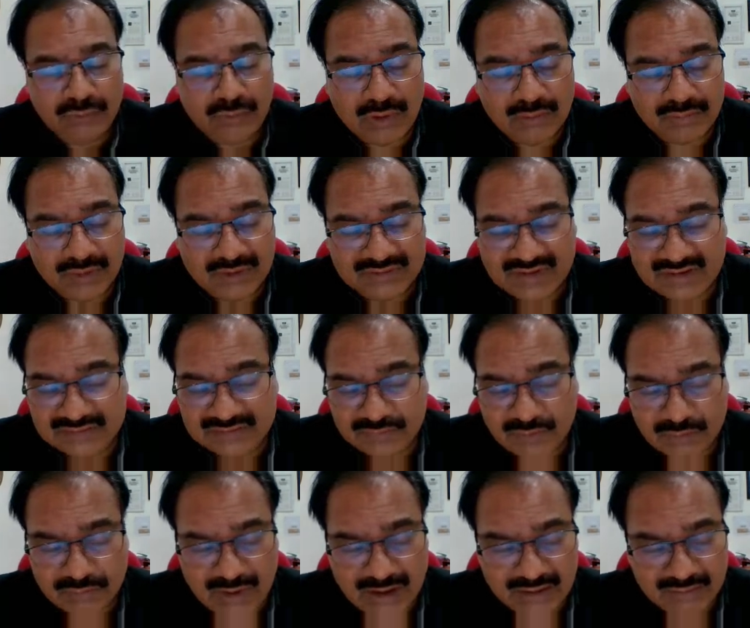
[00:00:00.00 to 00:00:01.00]
1 plus x
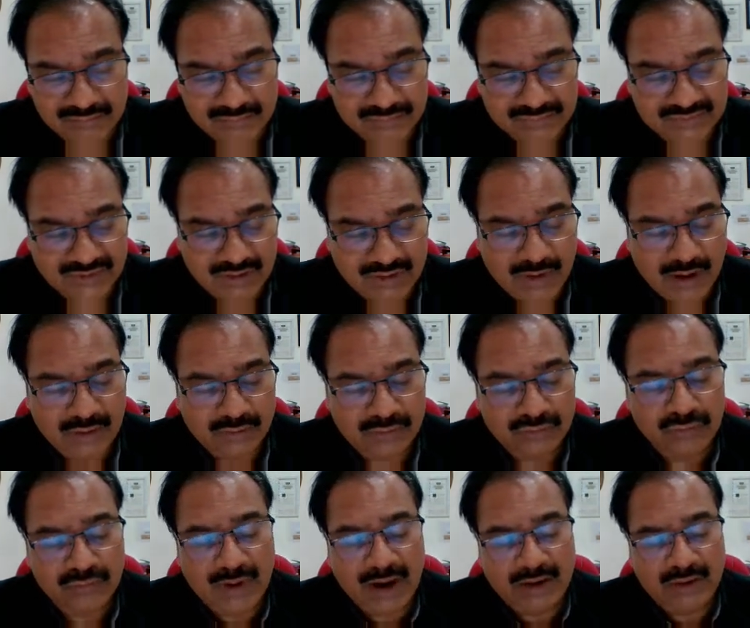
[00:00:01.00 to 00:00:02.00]
power minus 3 by
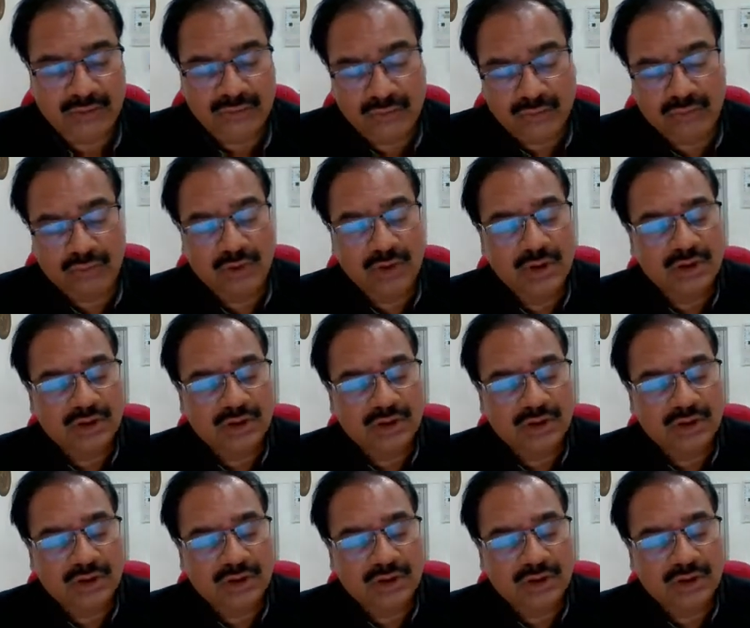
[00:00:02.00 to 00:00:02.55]
2 by 2.